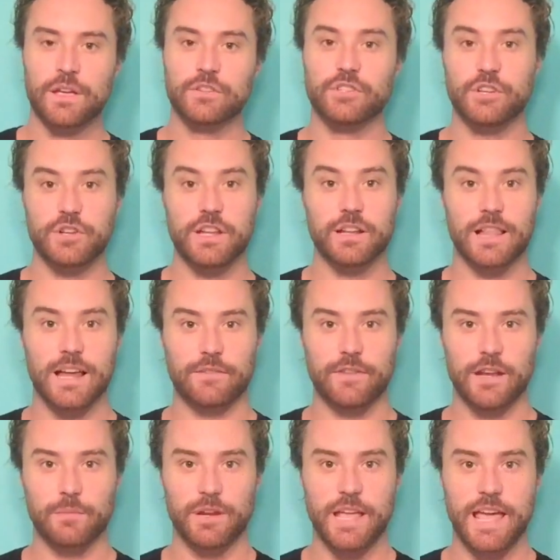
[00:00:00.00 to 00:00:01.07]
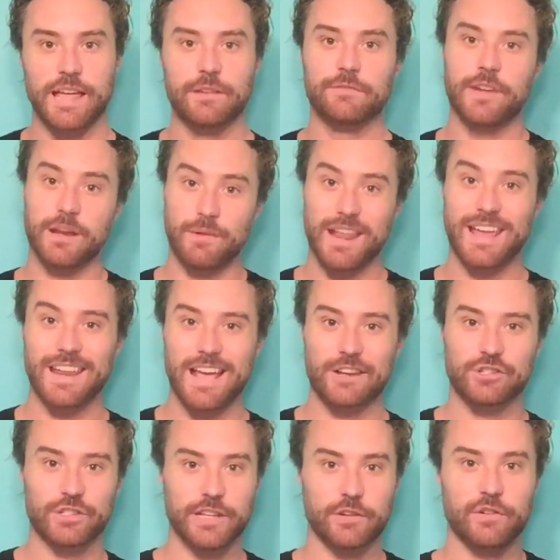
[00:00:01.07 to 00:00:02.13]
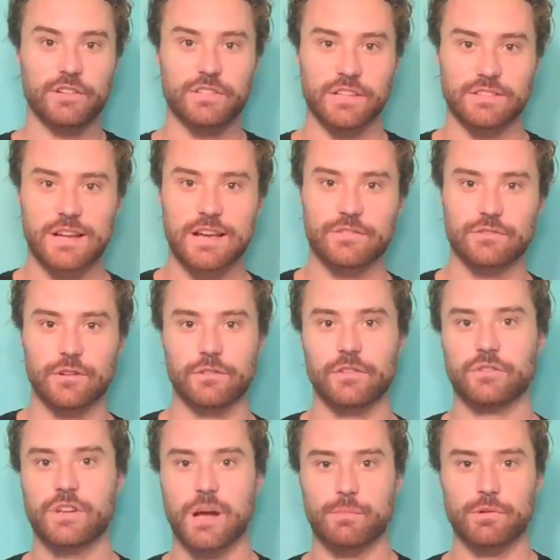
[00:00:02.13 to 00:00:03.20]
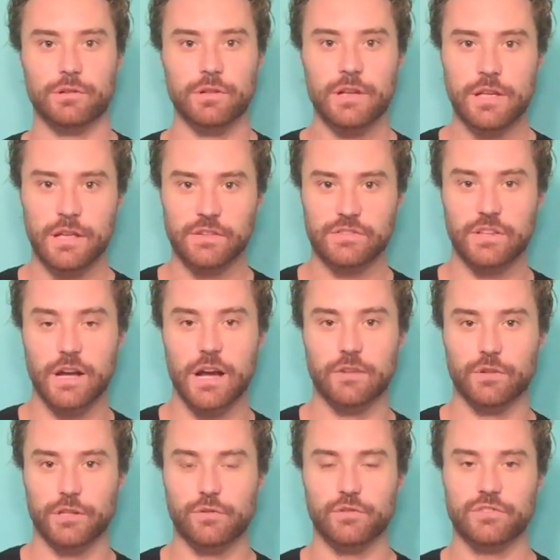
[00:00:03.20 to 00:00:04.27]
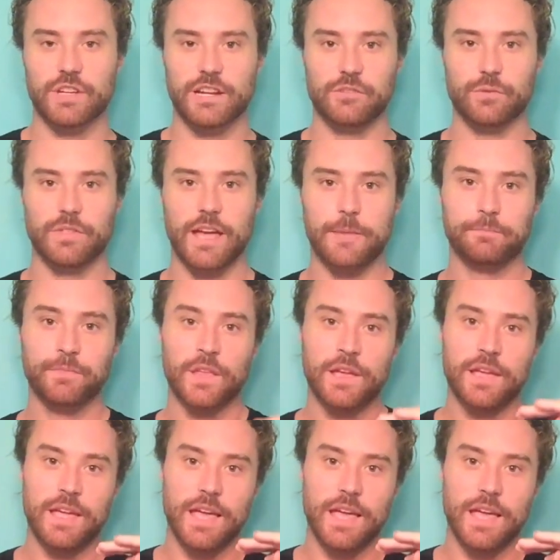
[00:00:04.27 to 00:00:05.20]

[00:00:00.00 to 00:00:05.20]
So you need a lot of vitamin A. Vitamin A can actually increase testosterone. There's a couple really cool studies with that.